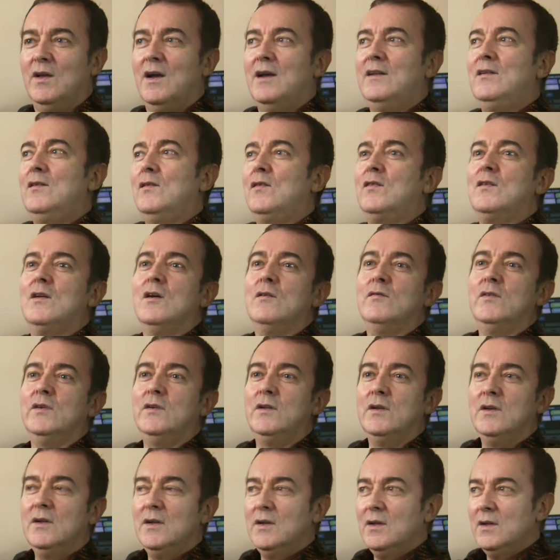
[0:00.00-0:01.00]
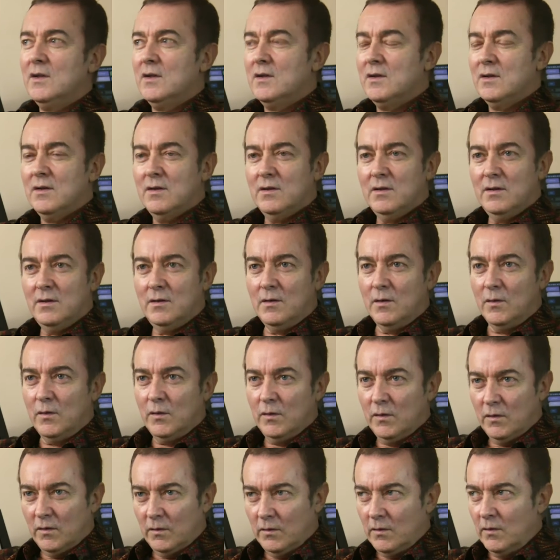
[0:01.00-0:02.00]
I'd discovered you know
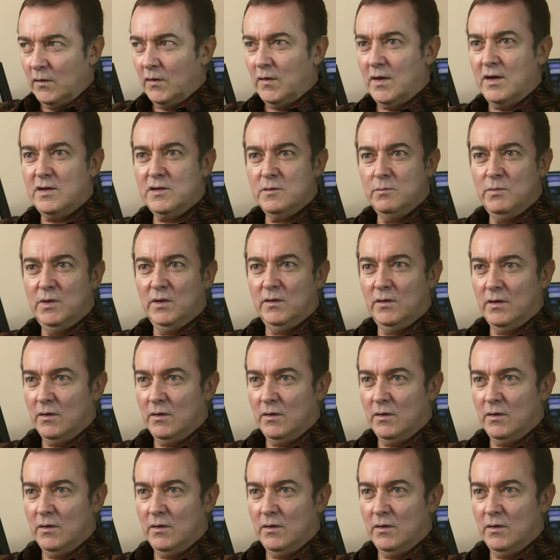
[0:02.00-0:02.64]
the session